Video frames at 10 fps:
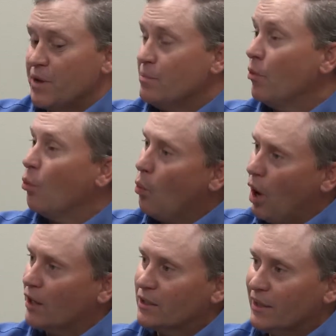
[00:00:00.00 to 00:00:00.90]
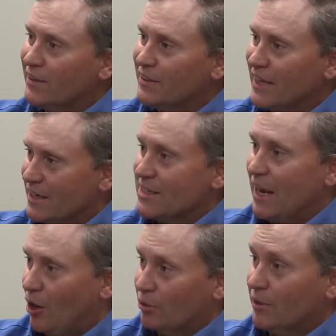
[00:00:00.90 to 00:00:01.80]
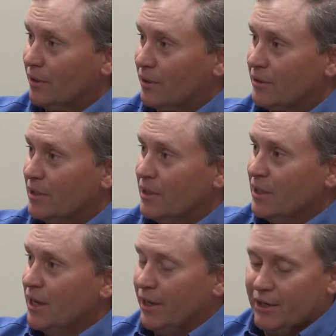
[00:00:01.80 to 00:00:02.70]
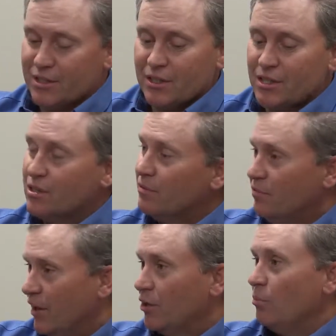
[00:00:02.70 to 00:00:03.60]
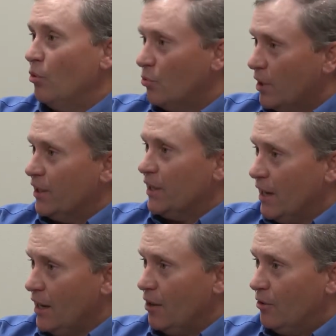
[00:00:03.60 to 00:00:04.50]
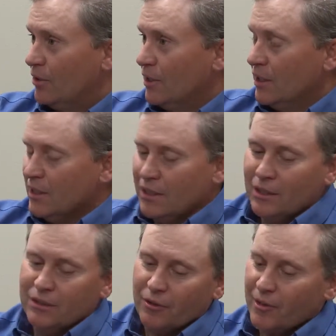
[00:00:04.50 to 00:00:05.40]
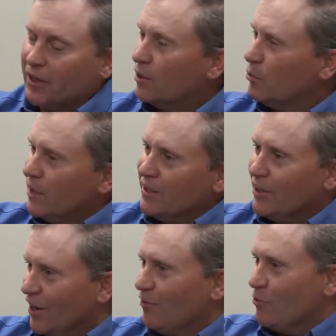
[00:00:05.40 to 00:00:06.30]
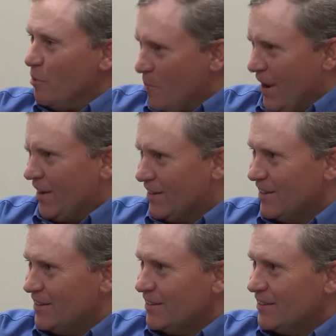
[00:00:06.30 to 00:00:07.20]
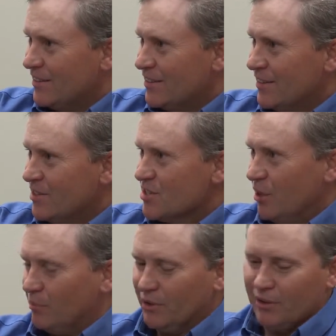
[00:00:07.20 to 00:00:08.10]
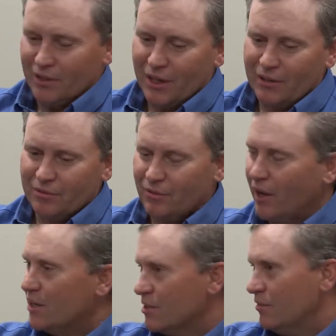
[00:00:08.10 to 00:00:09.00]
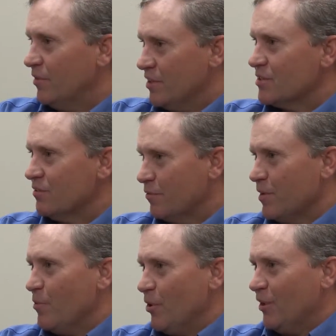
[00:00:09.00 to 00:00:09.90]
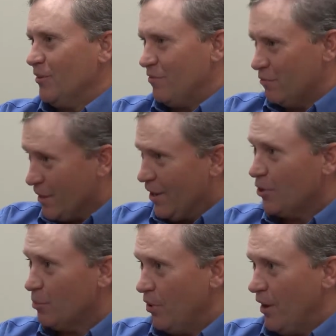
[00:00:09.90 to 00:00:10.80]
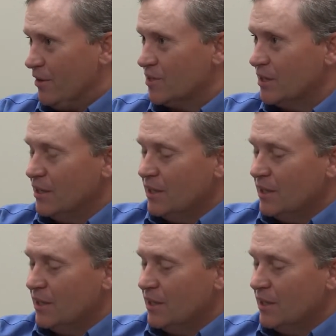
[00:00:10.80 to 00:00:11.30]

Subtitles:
people want that, it's out there, and it's available right now. To think that we need the government mandate is something that kind of flies in the face of free market and free enterprise.